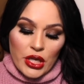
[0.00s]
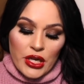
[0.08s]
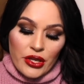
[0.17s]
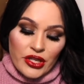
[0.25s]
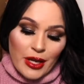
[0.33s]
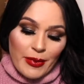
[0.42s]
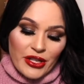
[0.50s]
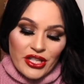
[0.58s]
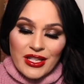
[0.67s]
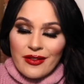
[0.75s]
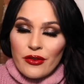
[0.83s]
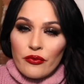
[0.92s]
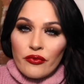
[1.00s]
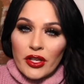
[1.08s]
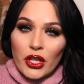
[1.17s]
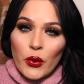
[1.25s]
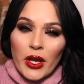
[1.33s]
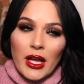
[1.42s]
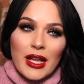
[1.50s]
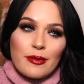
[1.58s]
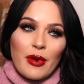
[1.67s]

another tip I'll just give you real quick guys,